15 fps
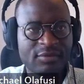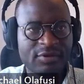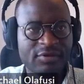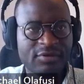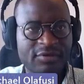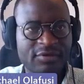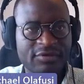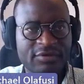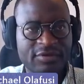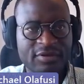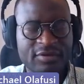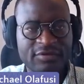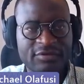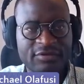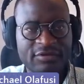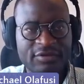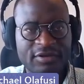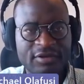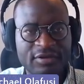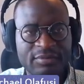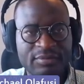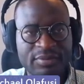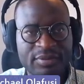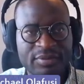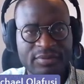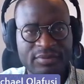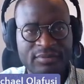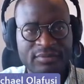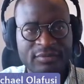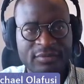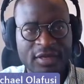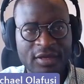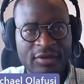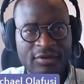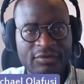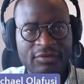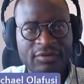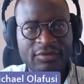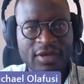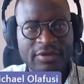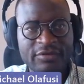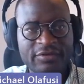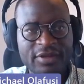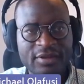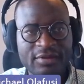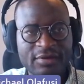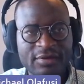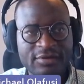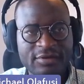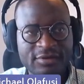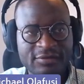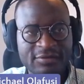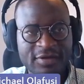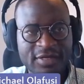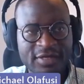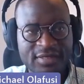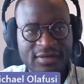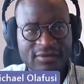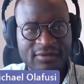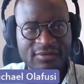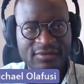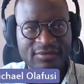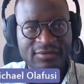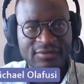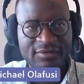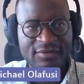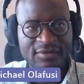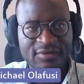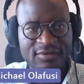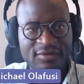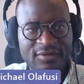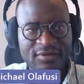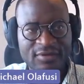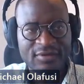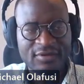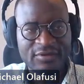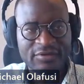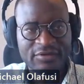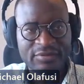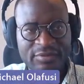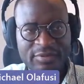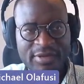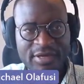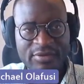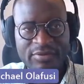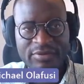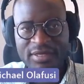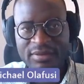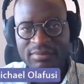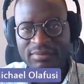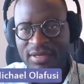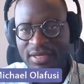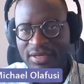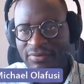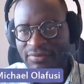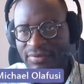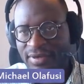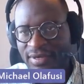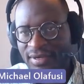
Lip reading: insert a shape. I use a lot of rectangles. So maybe I want a menu